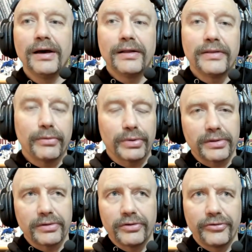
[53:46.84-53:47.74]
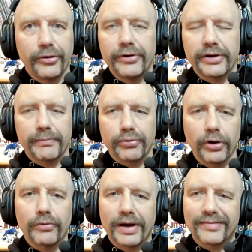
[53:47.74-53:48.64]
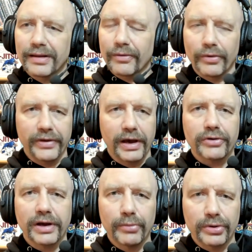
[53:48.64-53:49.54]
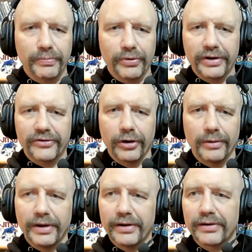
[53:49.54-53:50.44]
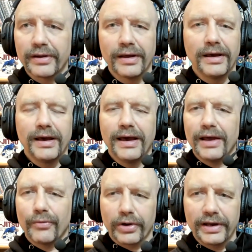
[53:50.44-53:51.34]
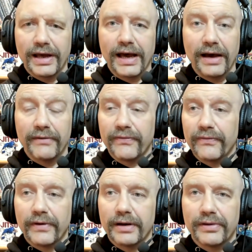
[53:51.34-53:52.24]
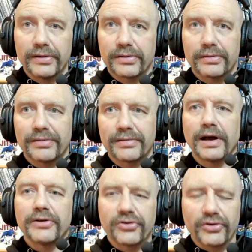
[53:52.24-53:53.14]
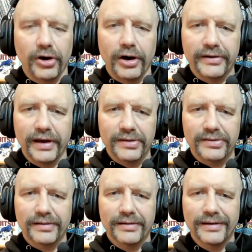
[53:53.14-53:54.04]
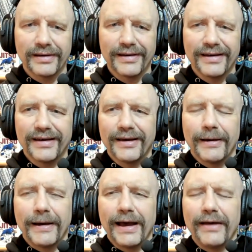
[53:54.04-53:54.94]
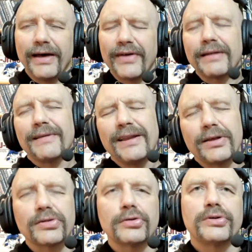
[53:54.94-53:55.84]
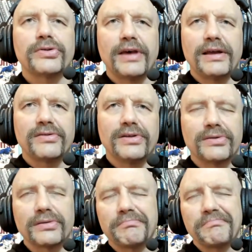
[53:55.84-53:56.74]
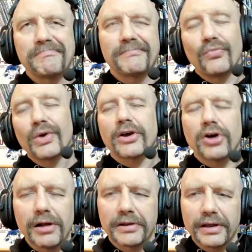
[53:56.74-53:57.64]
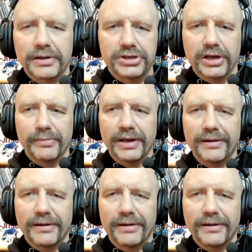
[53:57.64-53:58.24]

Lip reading: that was turned into pro wrestling where the outcome was predetermined, and we're going to have this stunt contest. And that, in a certain sense, we can call it illegitimate